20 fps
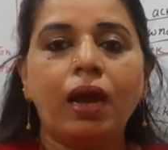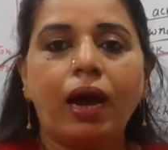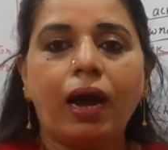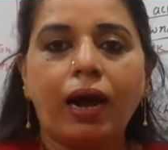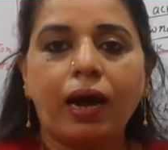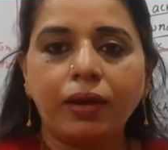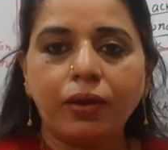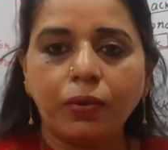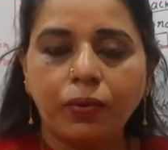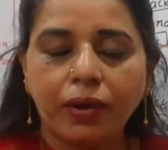
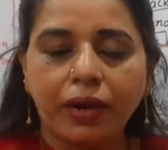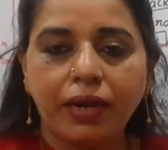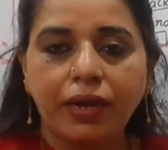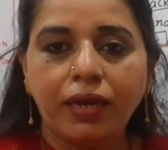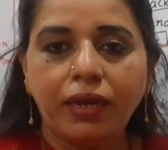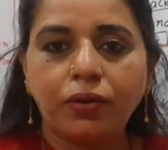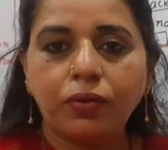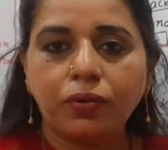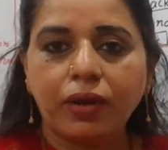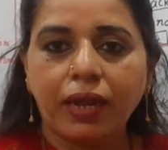are you
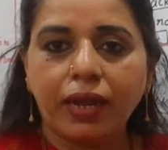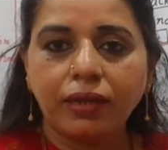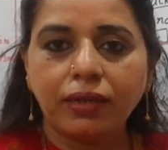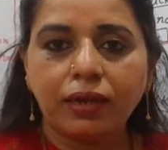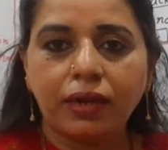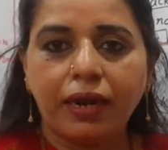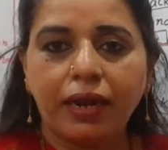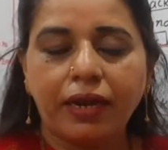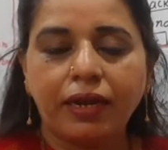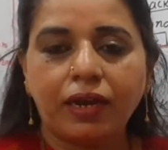ready to take the
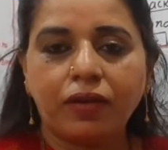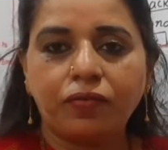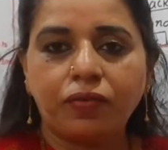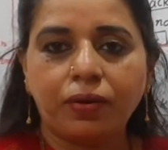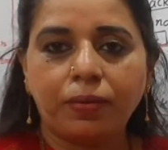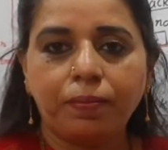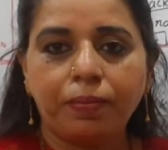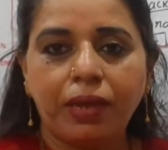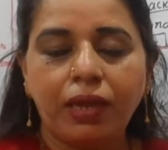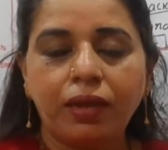data
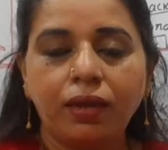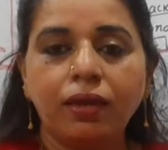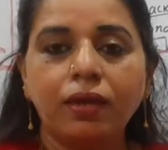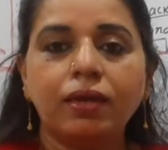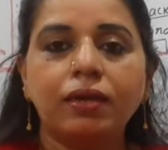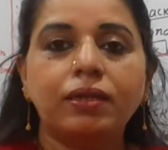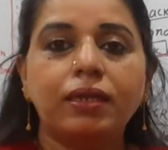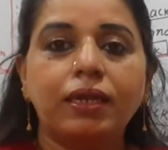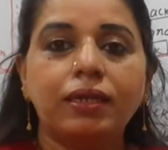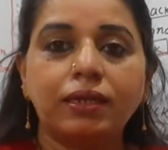from me
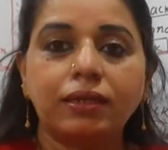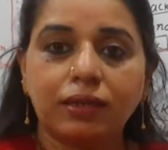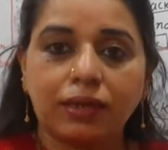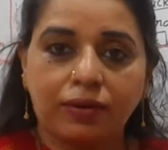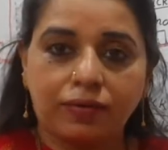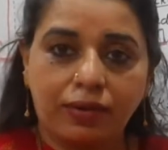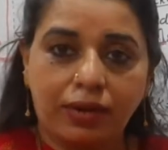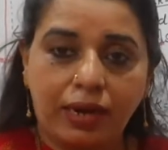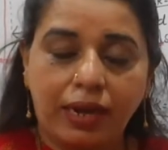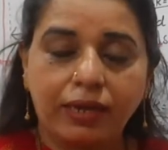then the
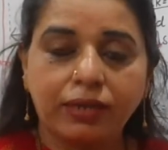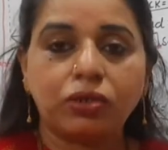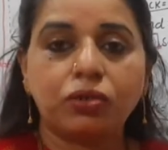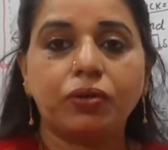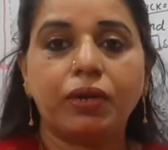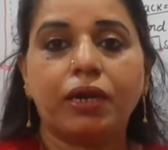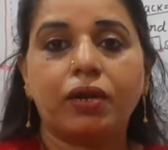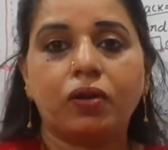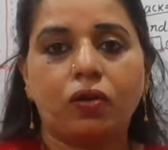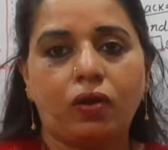server has to
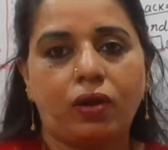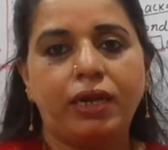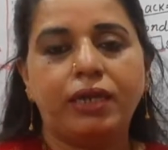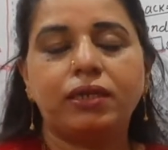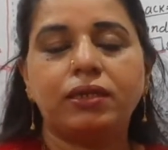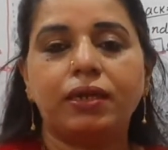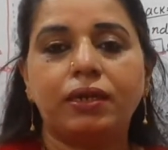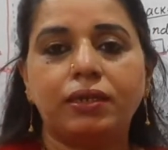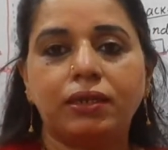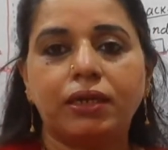
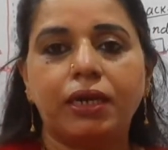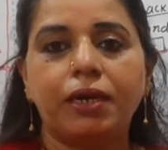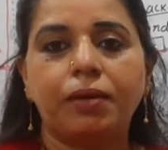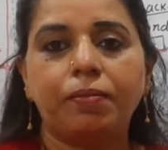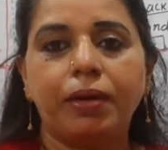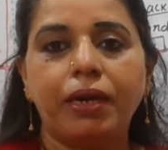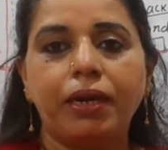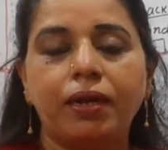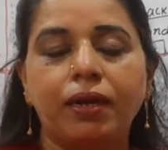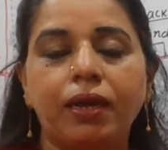acknowledge that
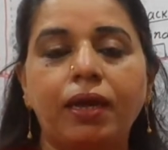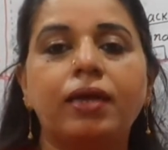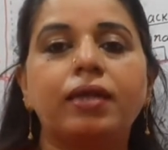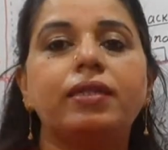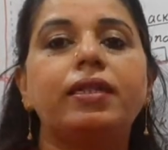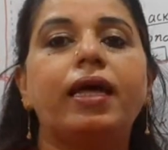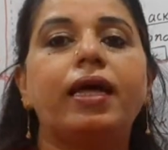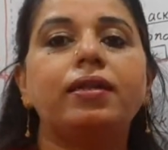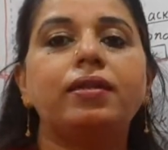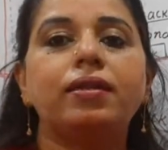statement
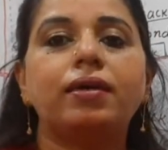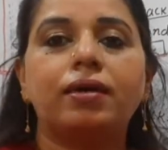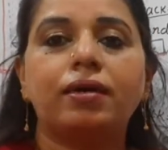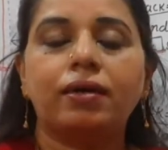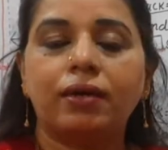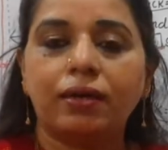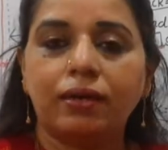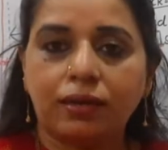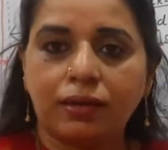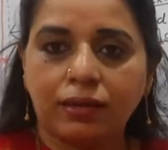then the
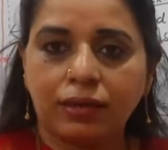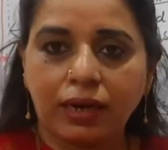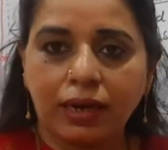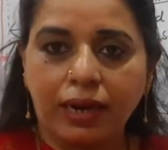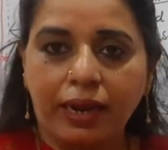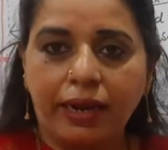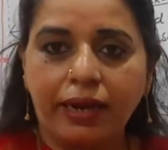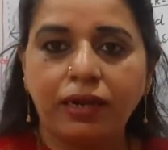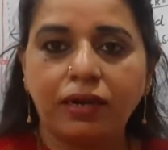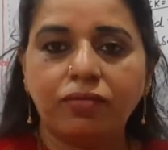uh,
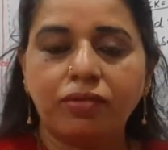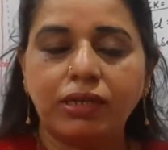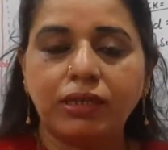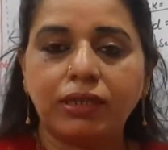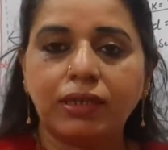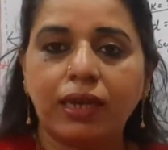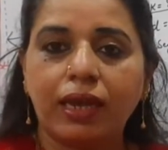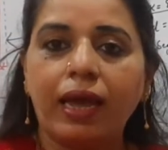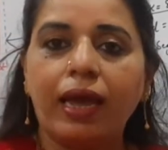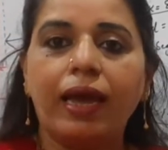client will
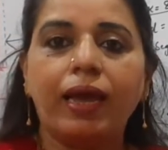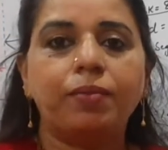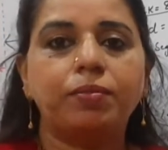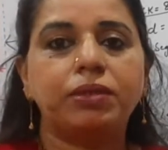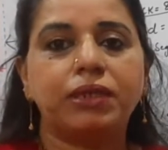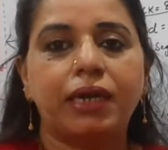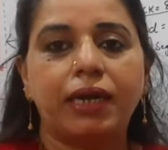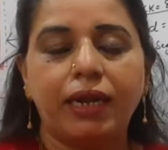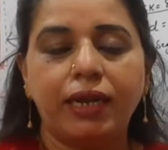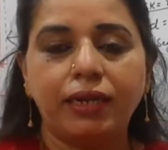say I am
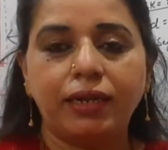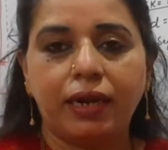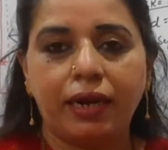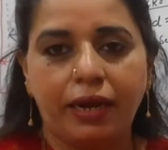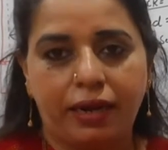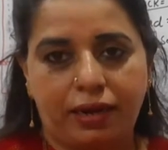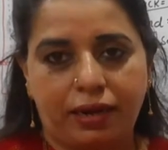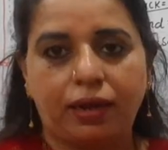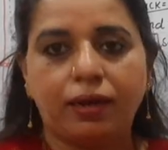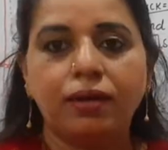sending the
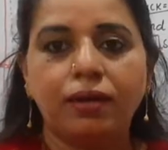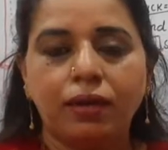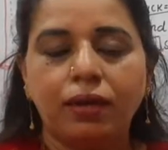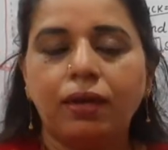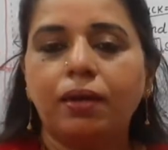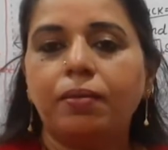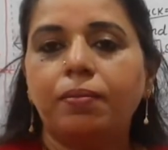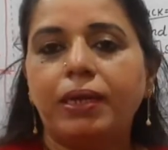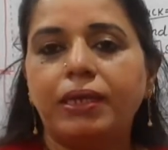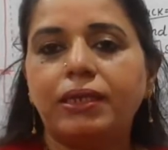data.
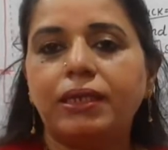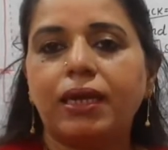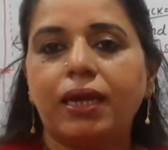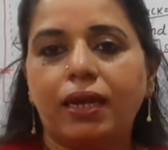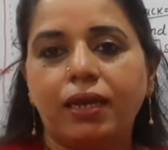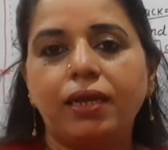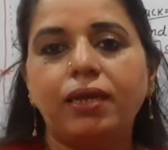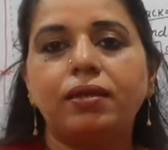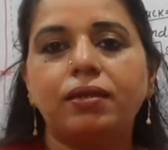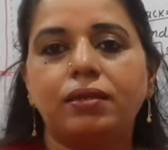
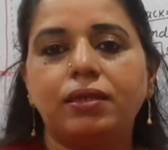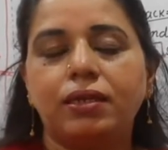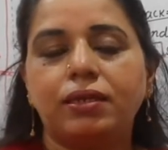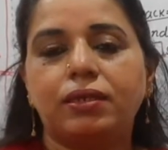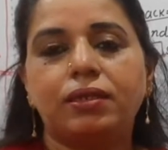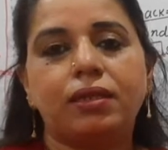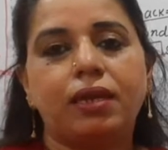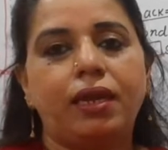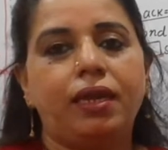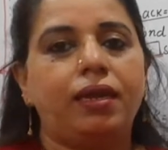Basically, these
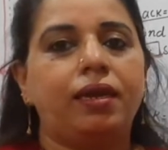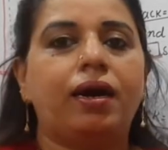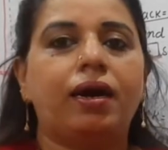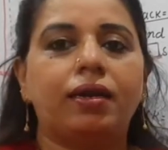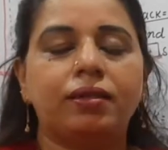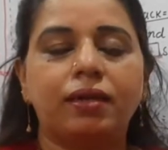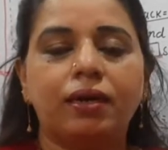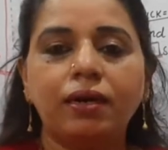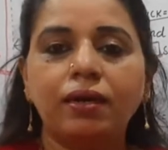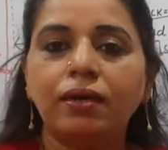three are
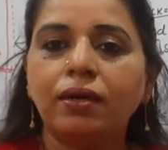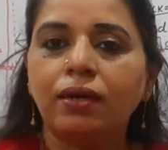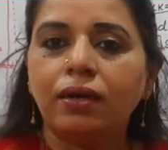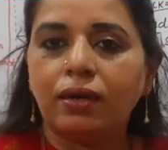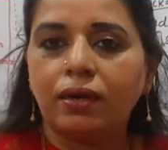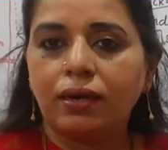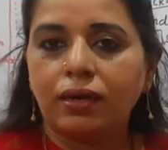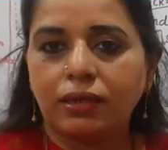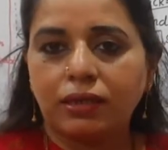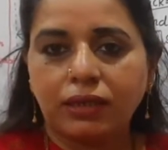the
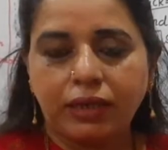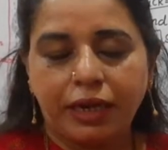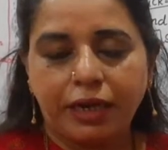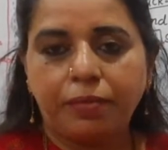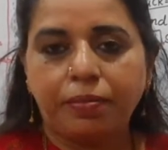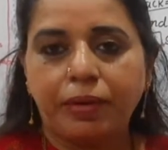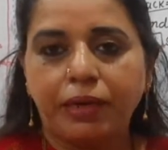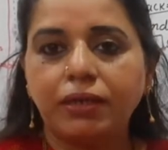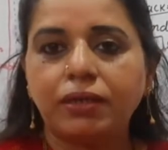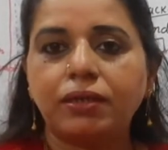uh,
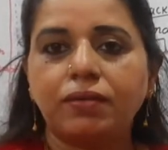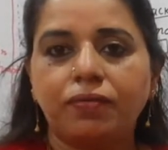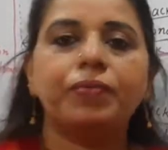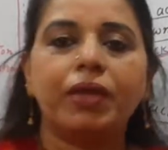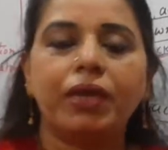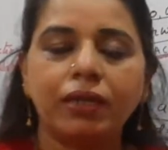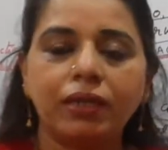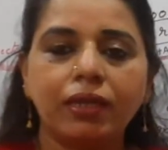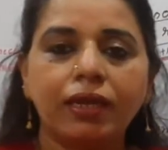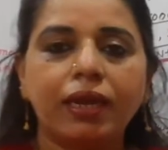statements.
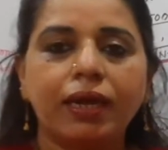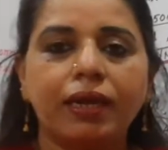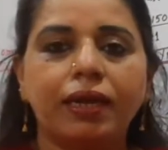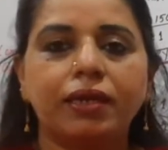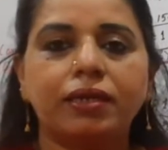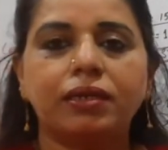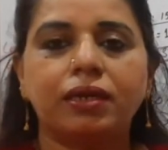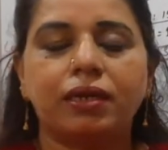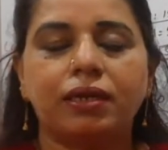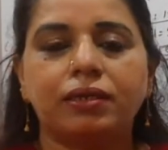In the
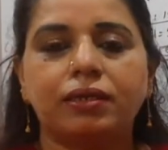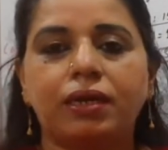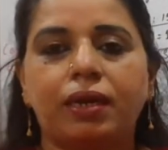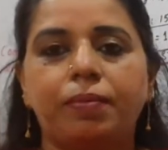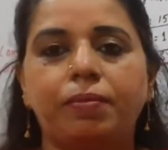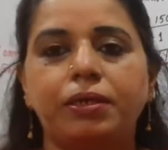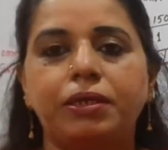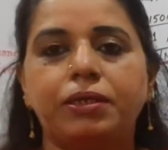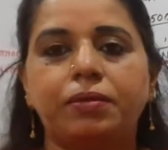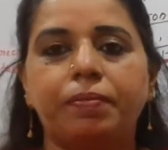connection
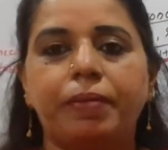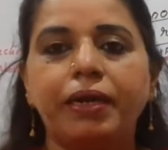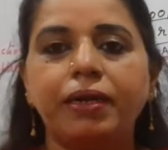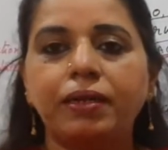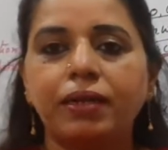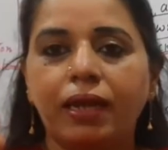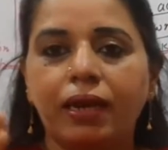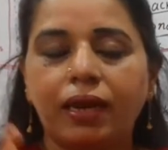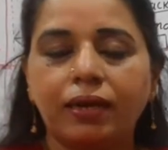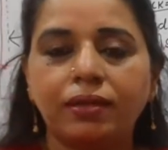establishment,
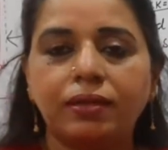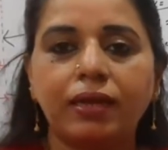there are